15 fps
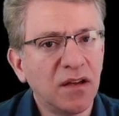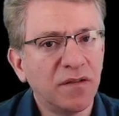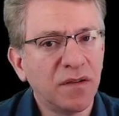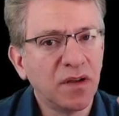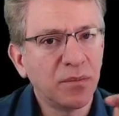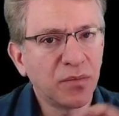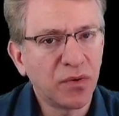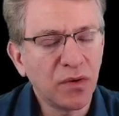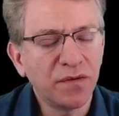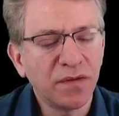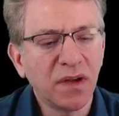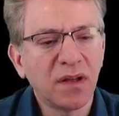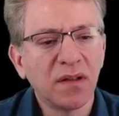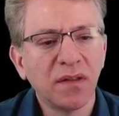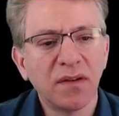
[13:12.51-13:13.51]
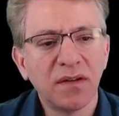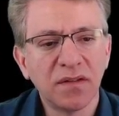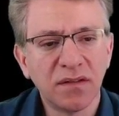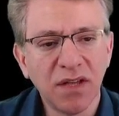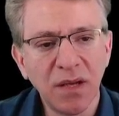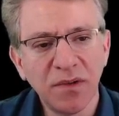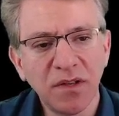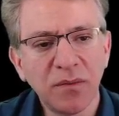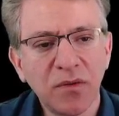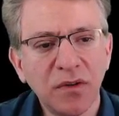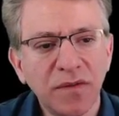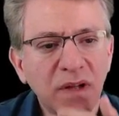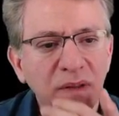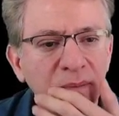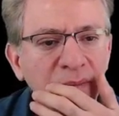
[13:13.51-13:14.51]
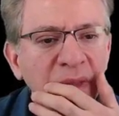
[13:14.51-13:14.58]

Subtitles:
of a profile, there's a type and a profile.